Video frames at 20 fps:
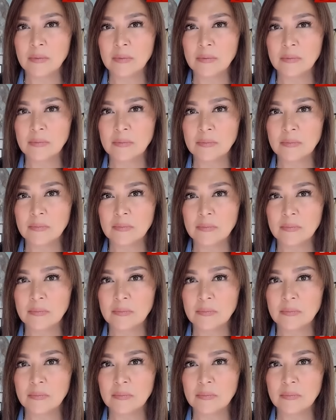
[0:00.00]

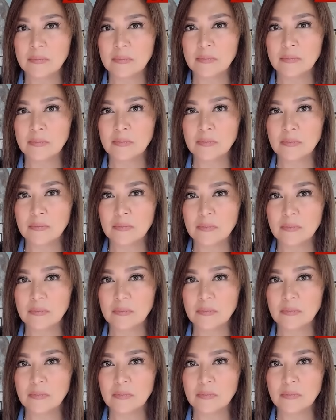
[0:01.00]

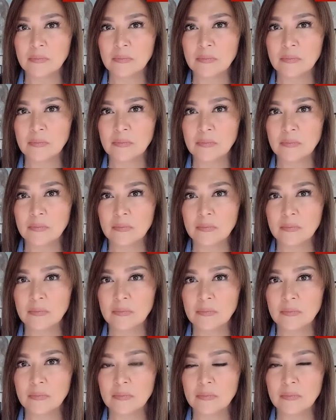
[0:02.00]

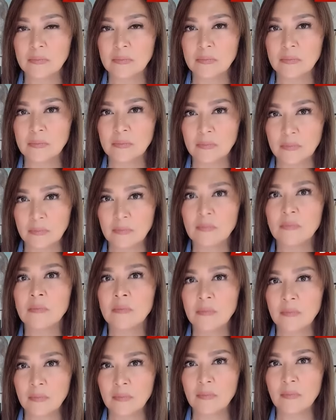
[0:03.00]

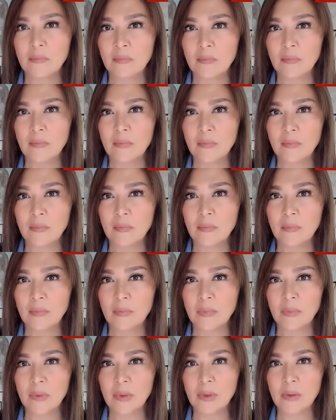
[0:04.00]

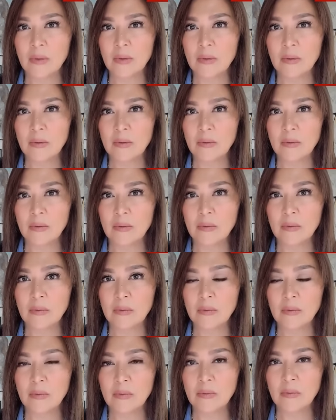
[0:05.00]

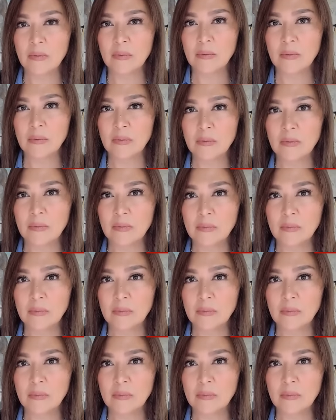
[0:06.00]
No words are spoken by the person on screen.